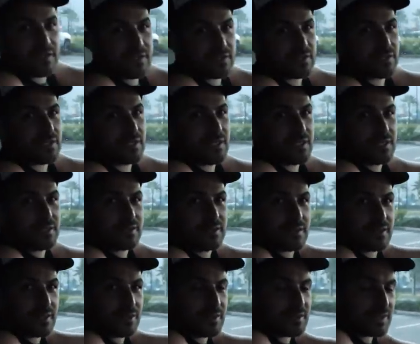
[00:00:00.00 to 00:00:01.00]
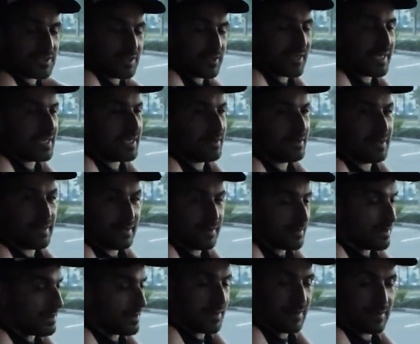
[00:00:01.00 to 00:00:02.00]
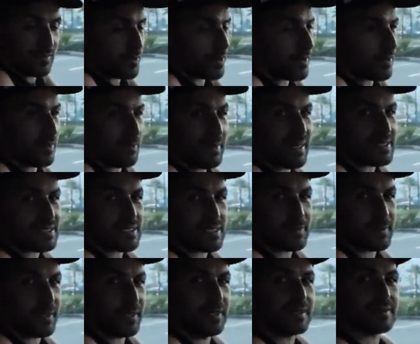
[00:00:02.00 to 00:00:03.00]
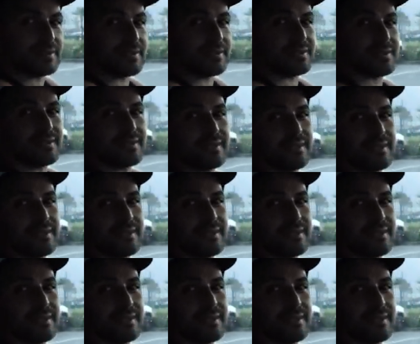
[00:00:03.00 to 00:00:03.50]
fun too. It was a great and, and one of the best experiences. Yeah,